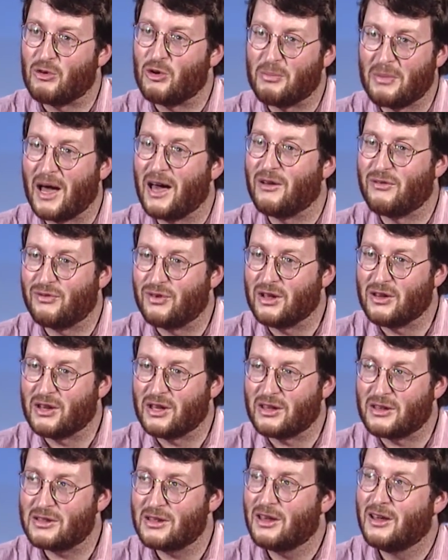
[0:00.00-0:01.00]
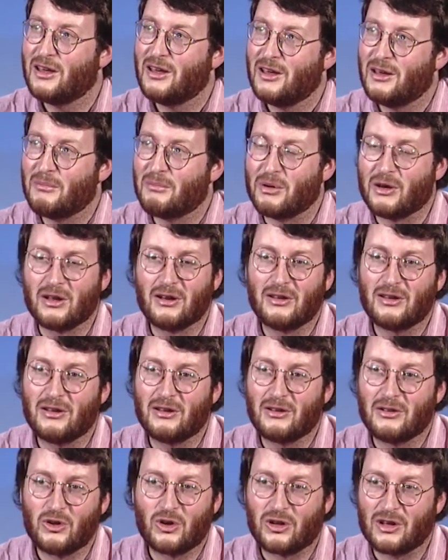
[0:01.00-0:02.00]
or bad feelings, but
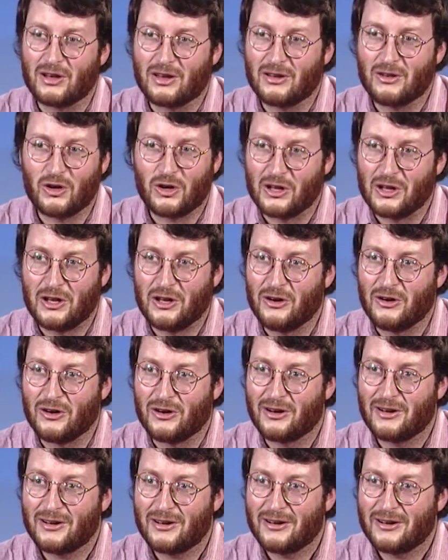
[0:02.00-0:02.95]
look at here.